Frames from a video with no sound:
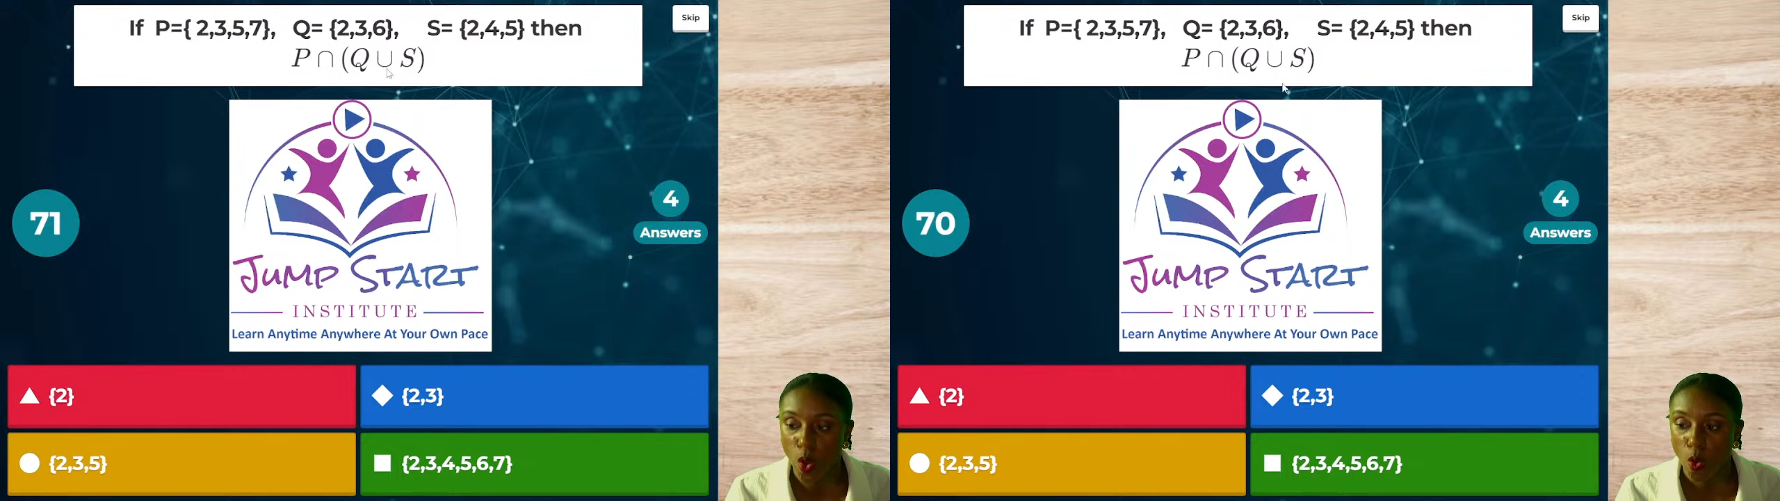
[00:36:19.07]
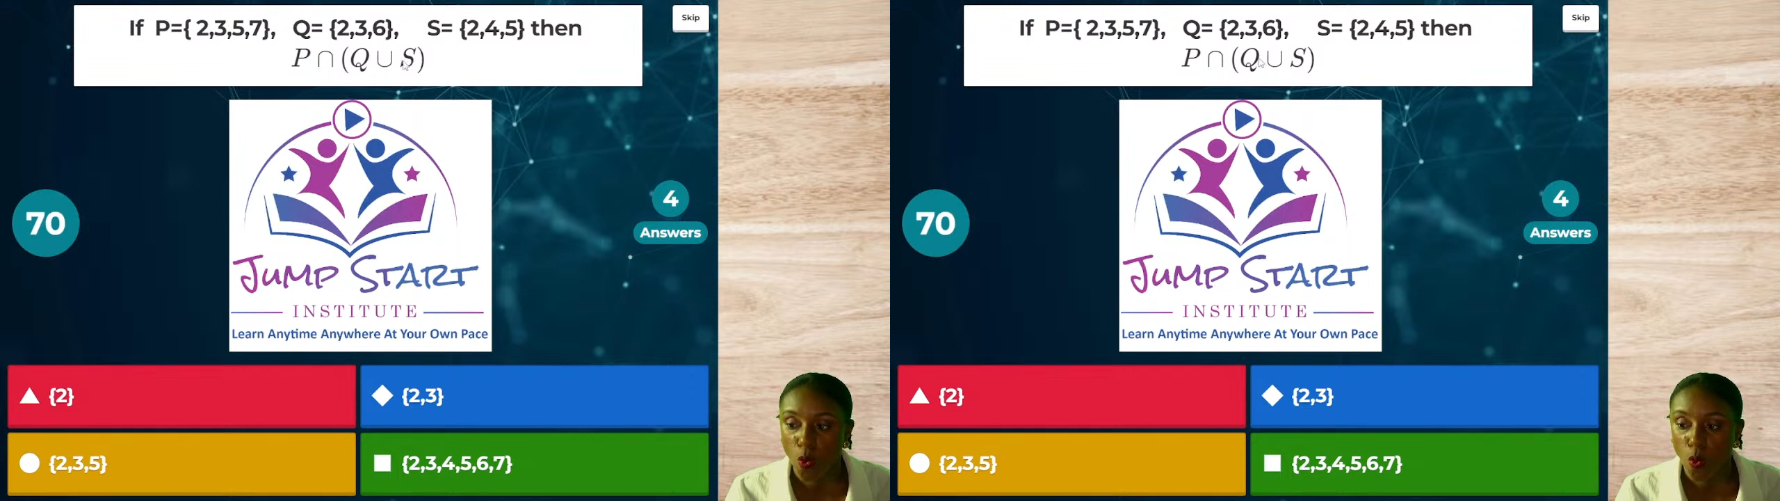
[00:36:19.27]

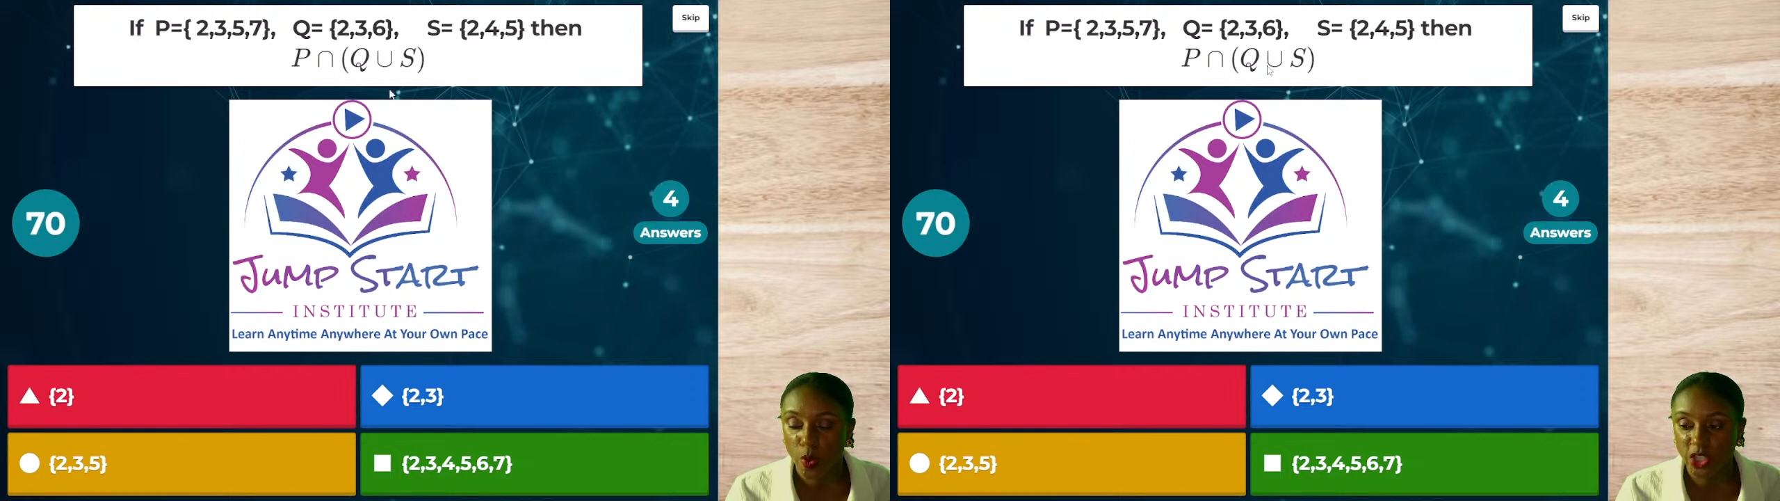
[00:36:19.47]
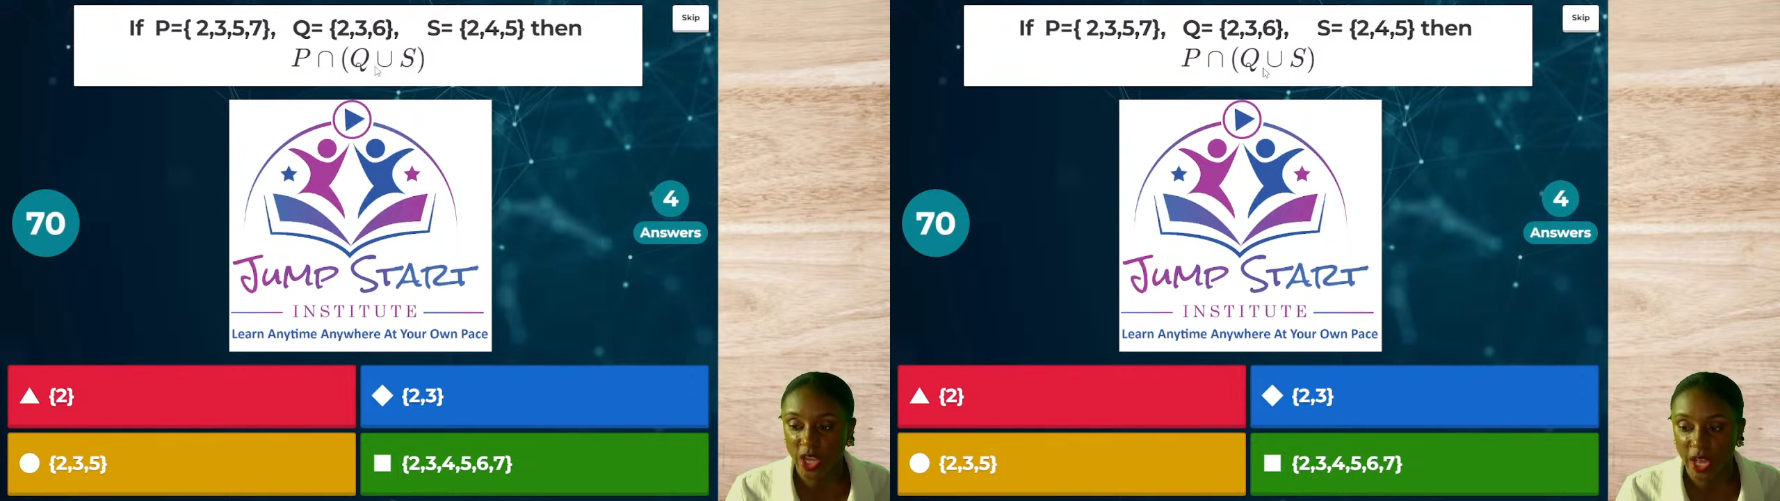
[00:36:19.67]

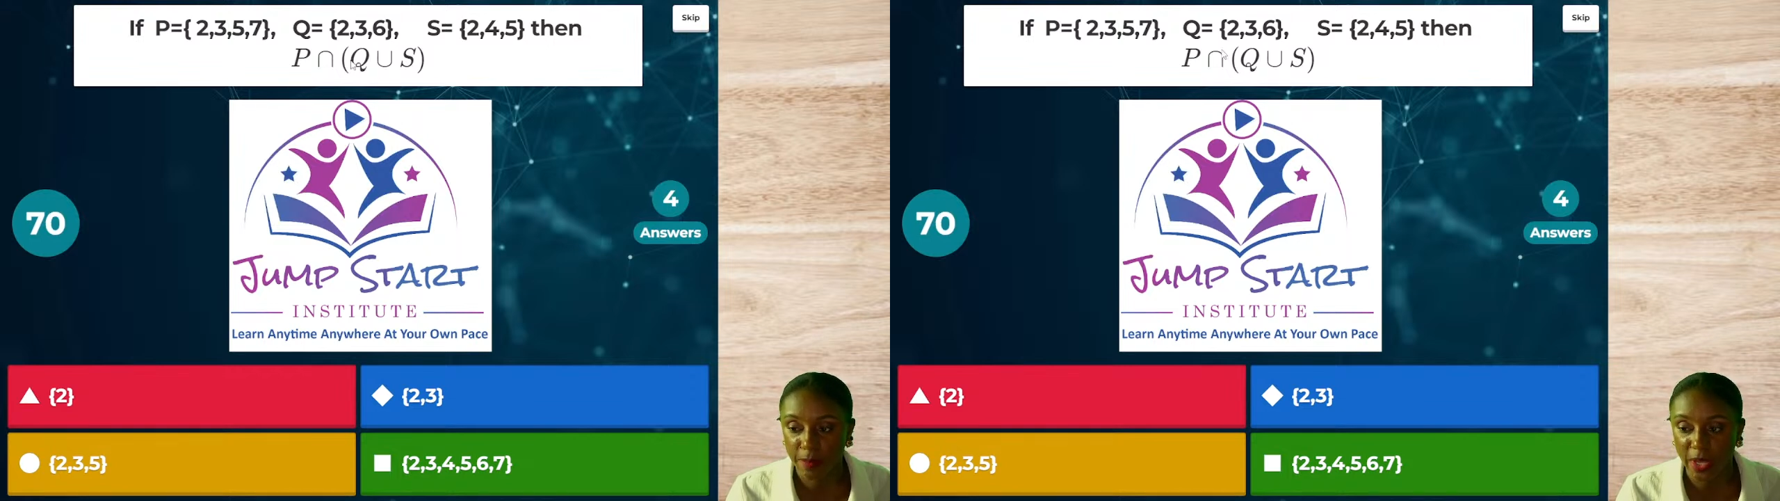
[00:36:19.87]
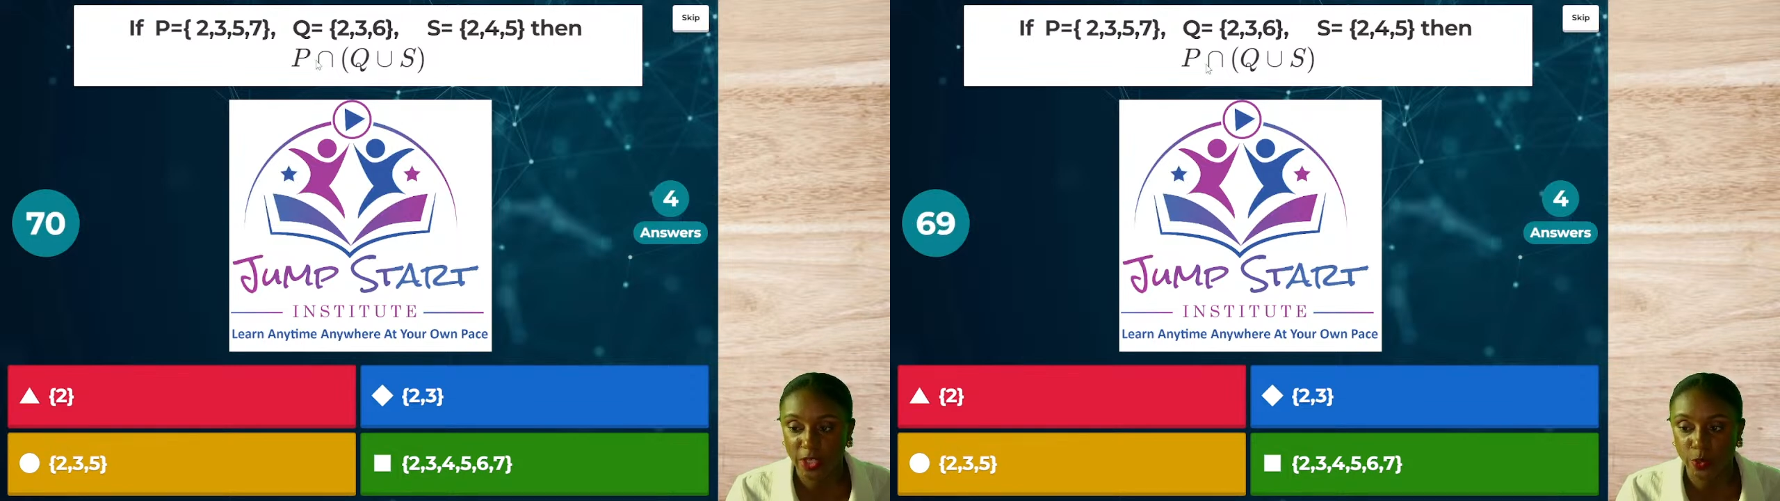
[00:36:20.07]
which
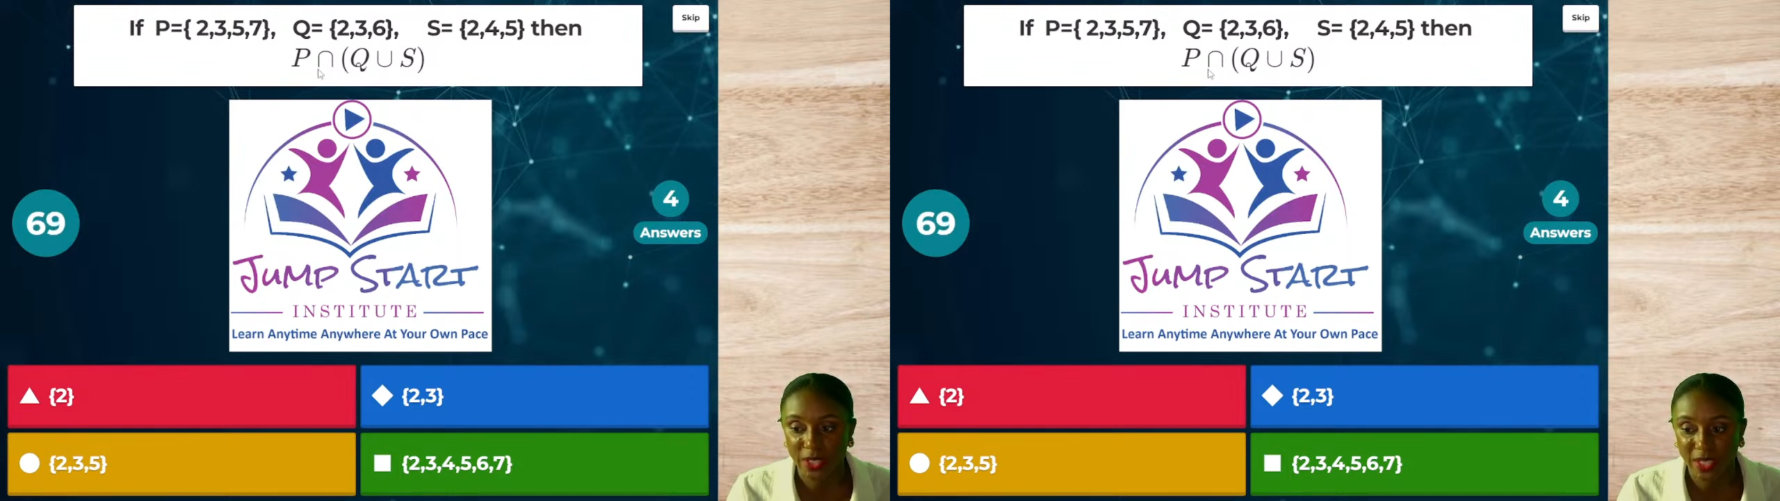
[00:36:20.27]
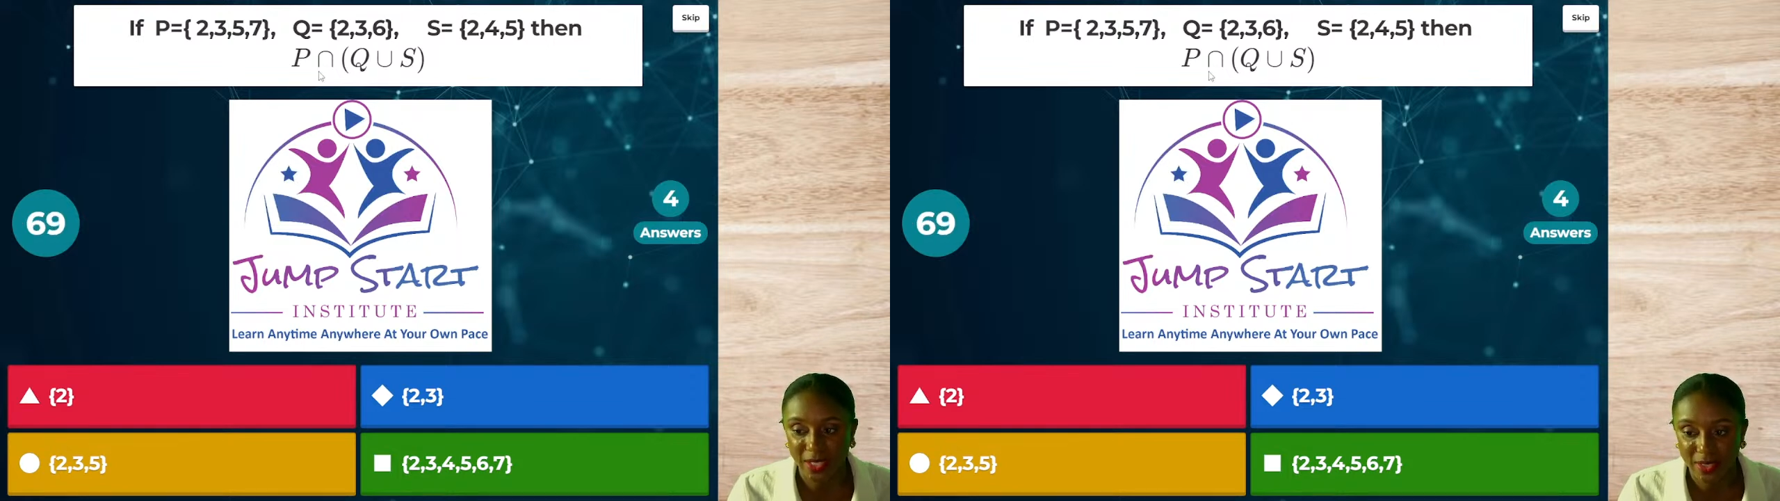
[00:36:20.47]
elements would
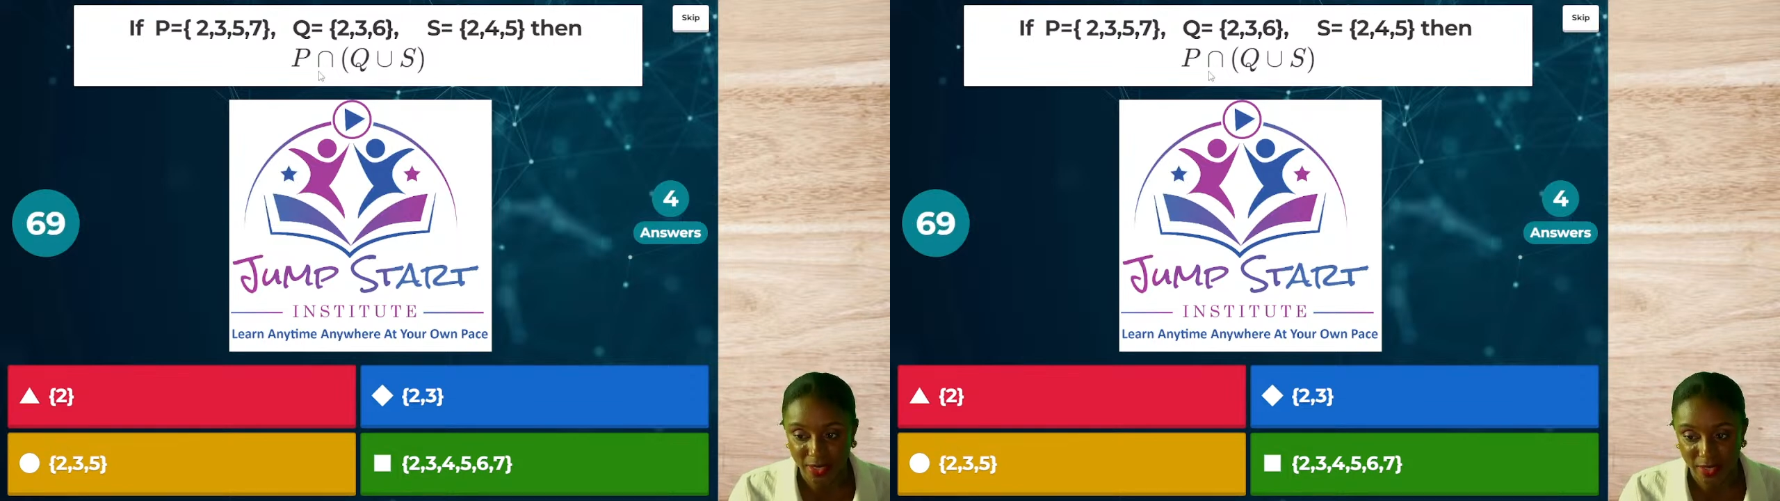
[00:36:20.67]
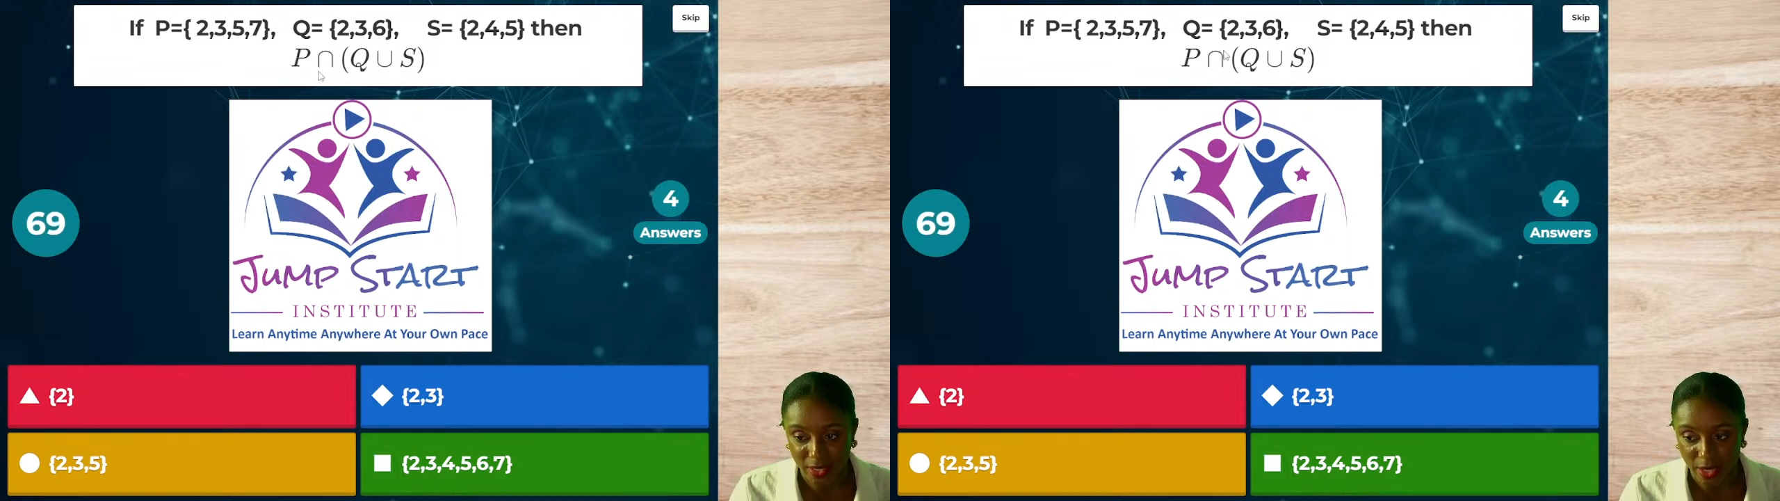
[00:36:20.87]

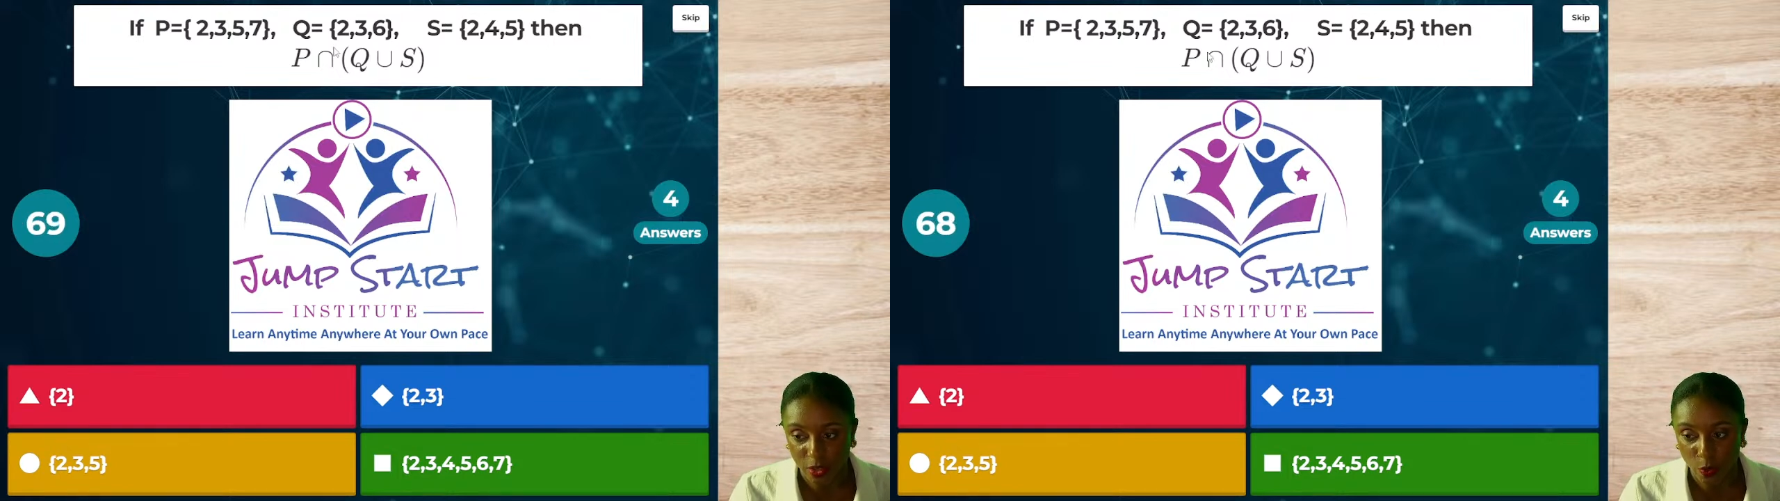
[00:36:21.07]
intersect